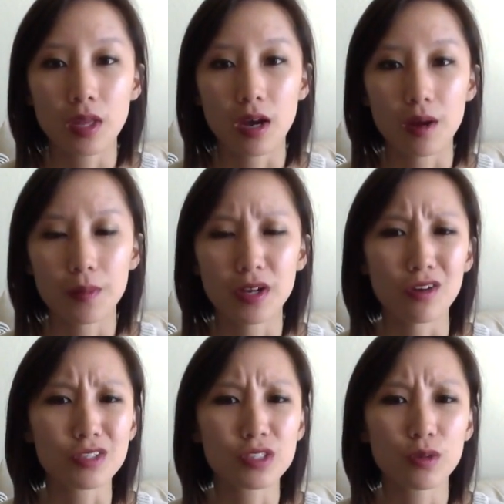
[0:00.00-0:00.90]
And
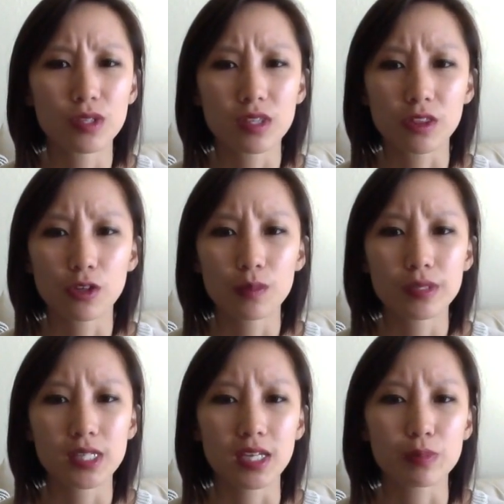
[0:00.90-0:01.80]
also, the third
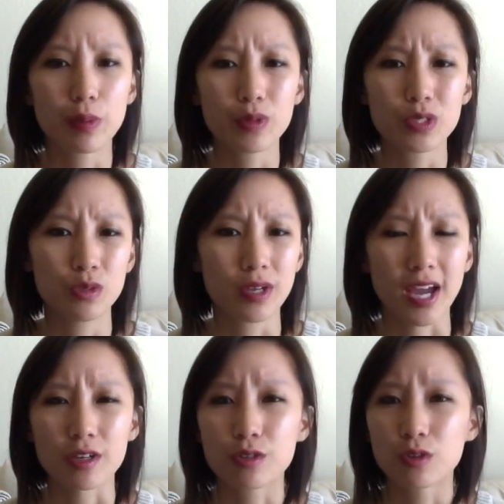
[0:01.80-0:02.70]
mistake, if you were too
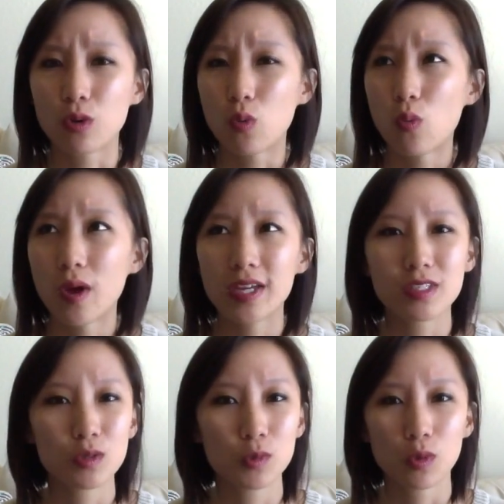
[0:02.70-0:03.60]
casual, way
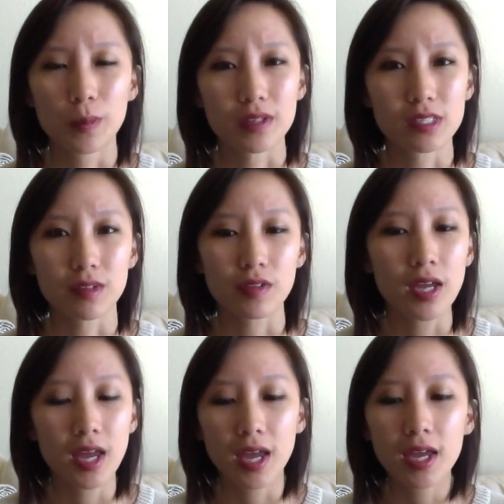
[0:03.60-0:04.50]
too cool about stuff,
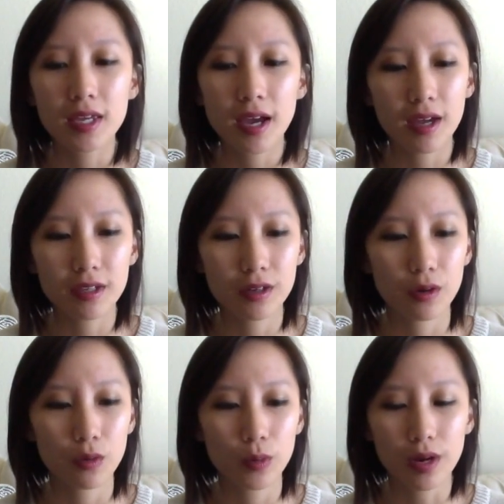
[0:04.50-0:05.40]
hey, yeah, you
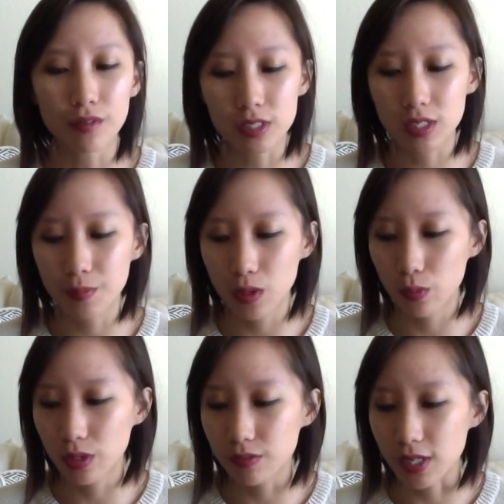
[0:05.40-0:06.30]
know, whatever, just let me know
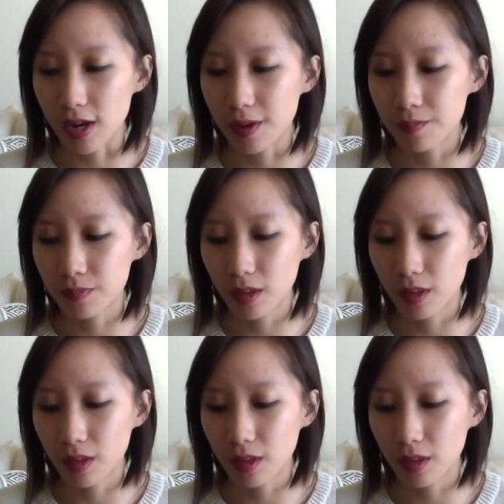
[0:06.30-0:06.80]
when you have time.